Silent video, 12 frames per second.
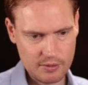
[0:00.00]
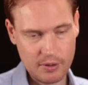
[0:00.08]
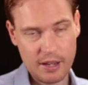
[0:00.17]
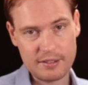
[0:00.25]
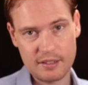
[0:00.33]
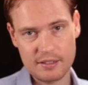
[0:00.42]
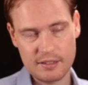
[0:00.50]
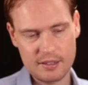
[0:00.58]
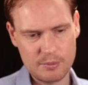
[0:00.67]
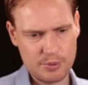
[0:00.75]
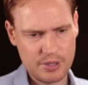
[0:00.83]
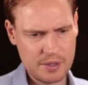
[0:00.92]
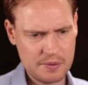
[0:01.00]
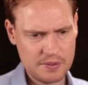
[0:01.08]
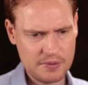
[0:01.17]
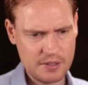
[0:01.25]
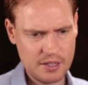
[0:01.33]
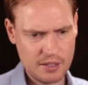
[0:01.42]
as I did in the previous
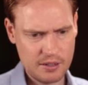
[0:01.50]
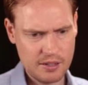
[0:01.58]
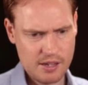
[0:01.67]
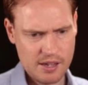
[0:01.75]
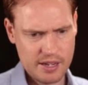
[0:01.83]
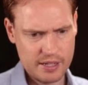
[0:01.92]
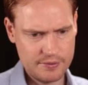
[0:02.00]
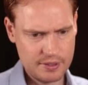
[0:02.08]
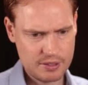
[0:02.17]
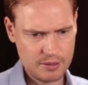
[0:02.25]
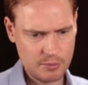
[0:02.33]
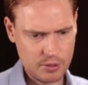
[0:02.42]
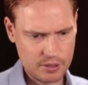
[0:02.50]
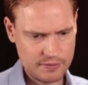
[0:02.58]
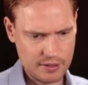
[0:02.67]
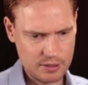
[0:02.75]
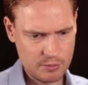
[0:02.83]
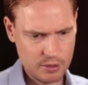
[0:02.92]
video, invested market
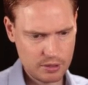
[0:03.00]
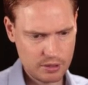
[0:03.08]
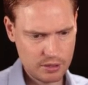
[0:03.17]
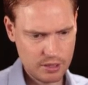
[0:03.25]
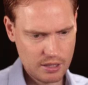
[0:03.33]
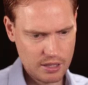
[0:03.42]
value model.